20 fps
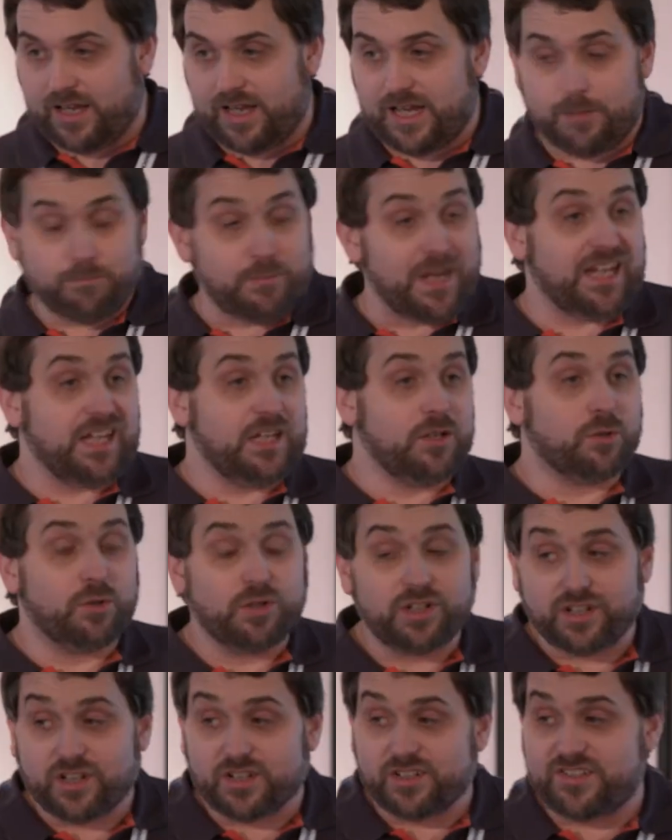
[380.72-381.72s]
In many
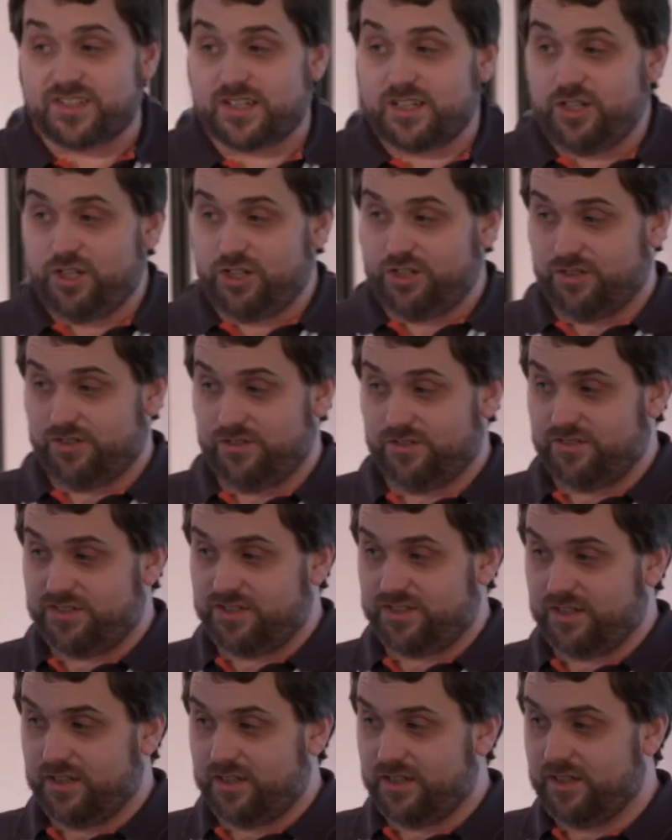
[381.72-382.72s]

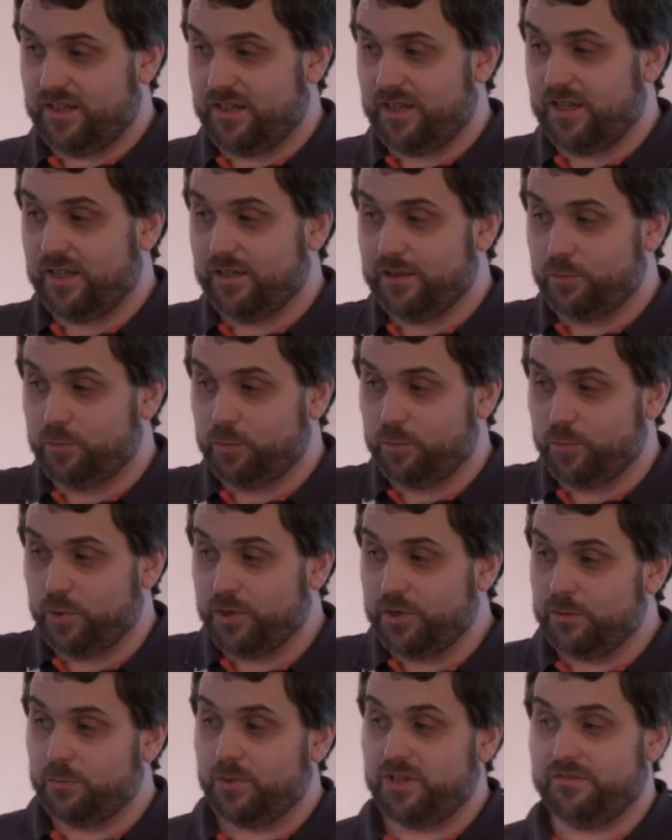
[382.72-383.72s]
organisations I
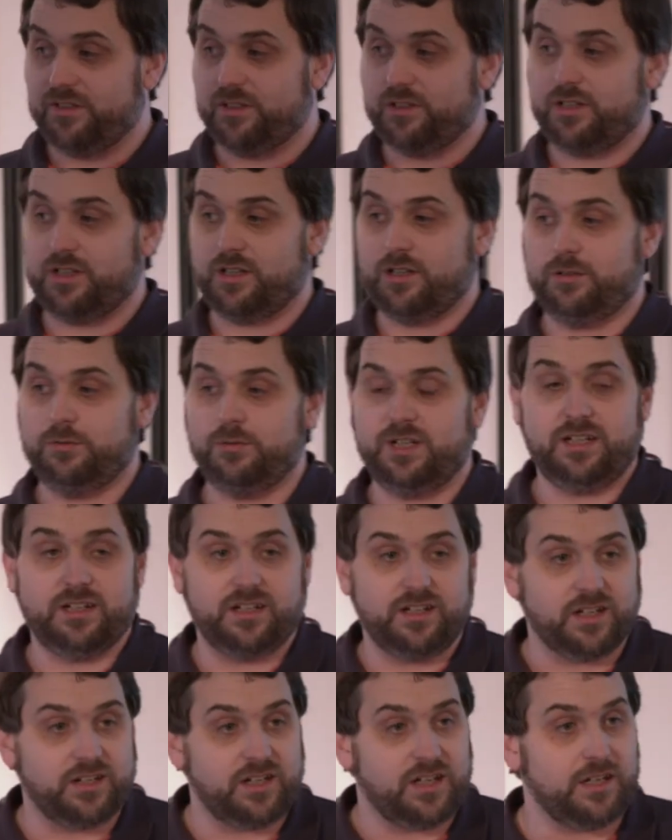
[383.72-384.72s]
work with, I go in
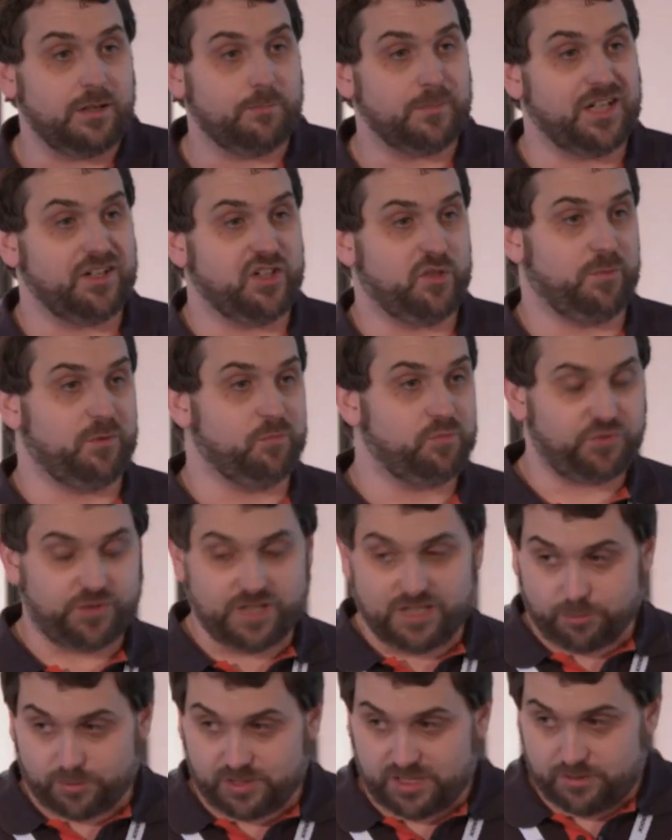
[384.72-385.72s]
and I hear management
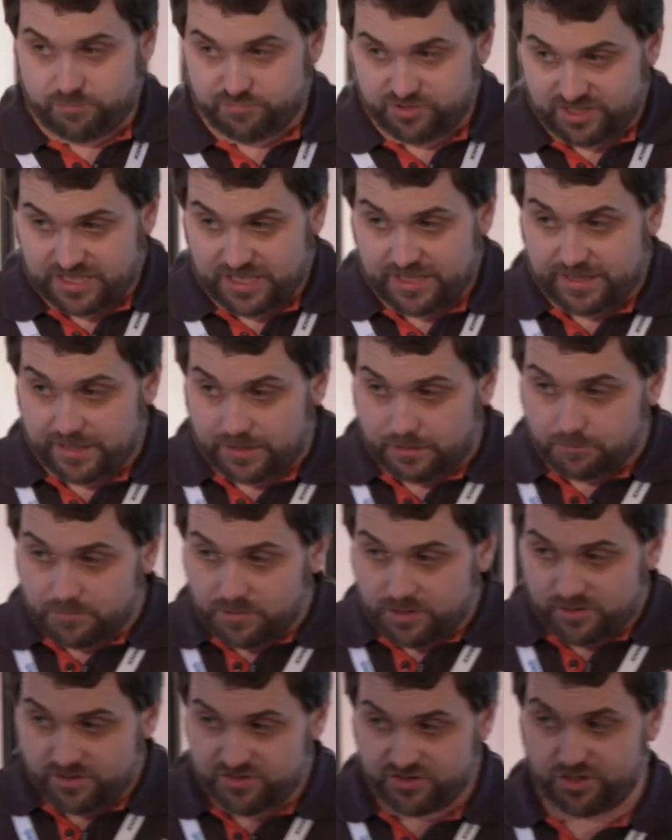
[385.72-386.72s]
proudly proclaim
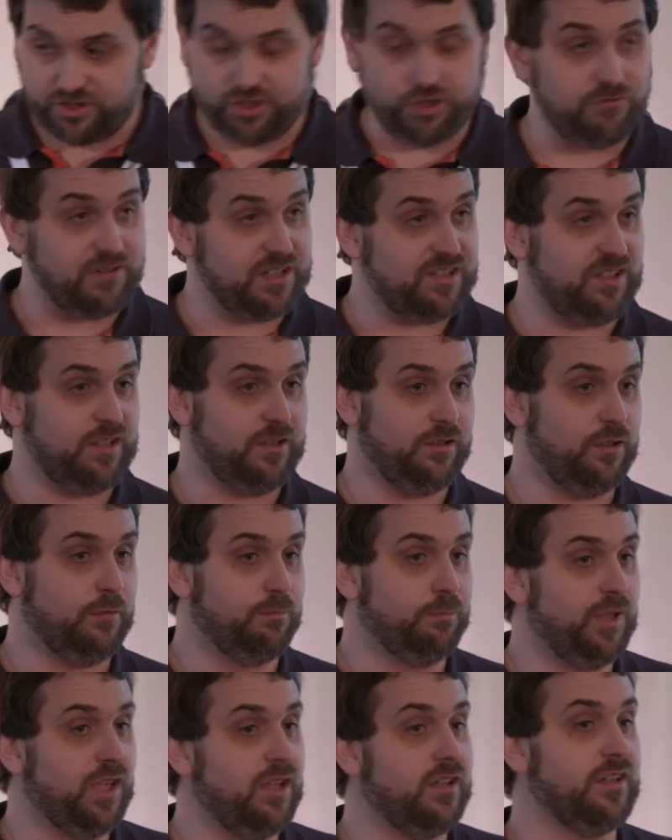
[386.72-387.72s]
security and
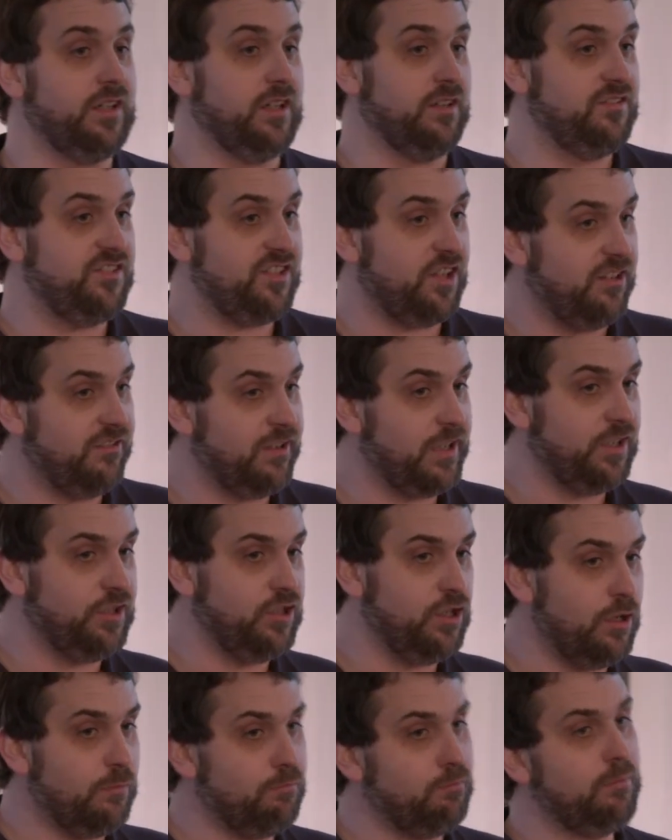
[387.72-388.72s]
compliance are our
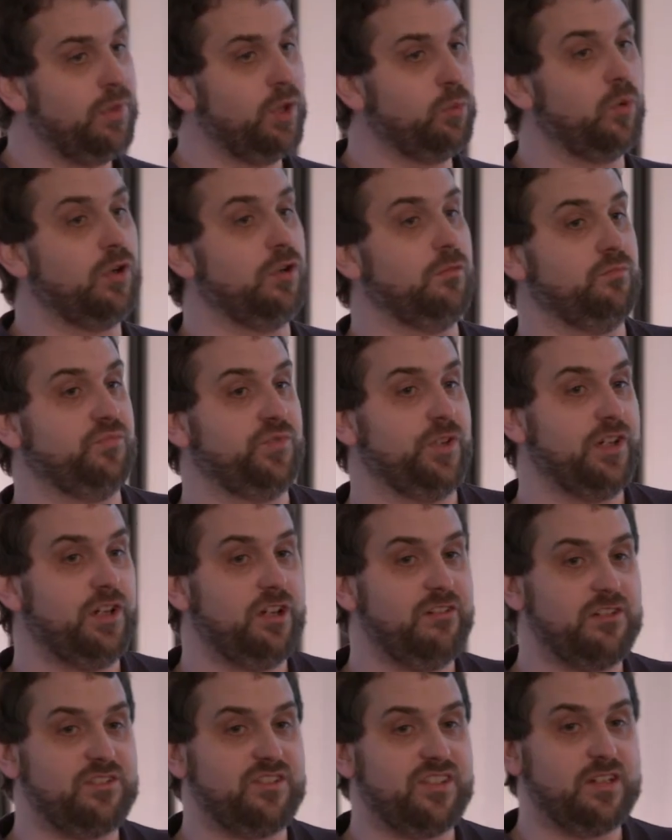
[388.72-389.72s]
#1
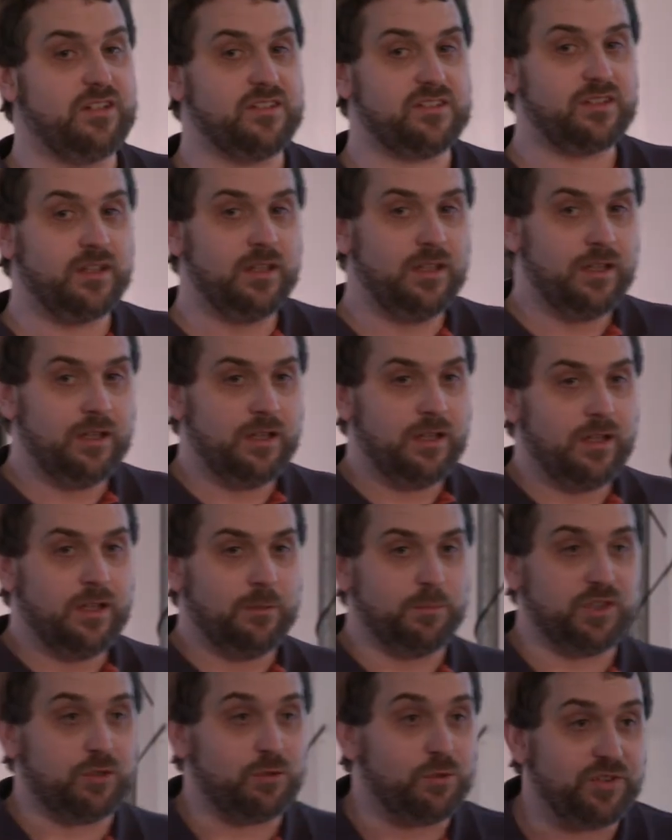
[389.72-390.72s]
priorities.
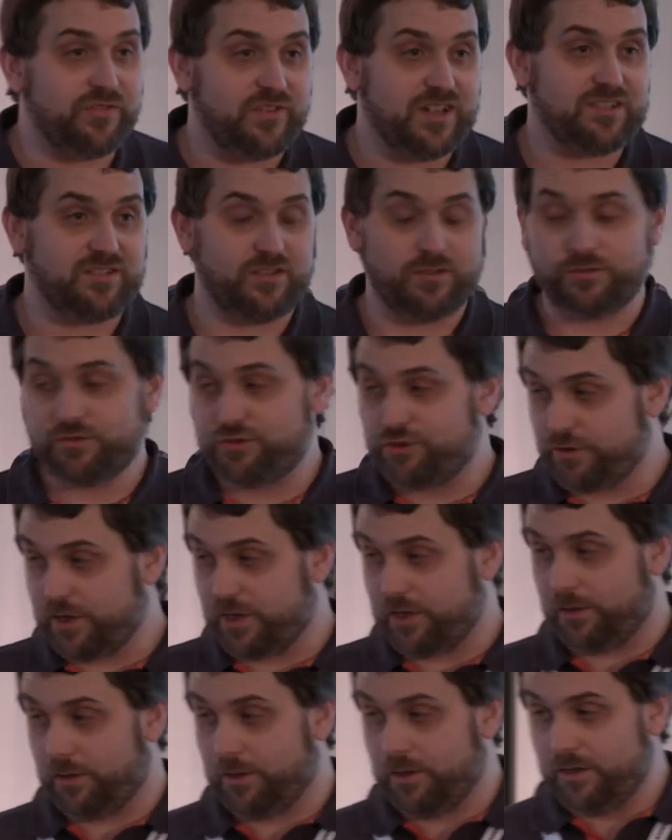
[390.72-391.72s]
But of course that's not
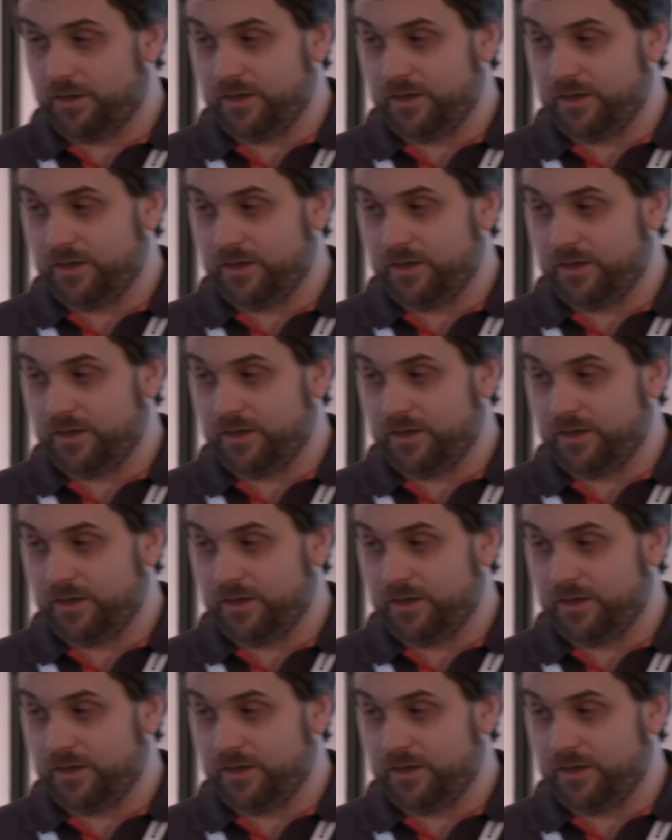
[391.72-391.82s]
true.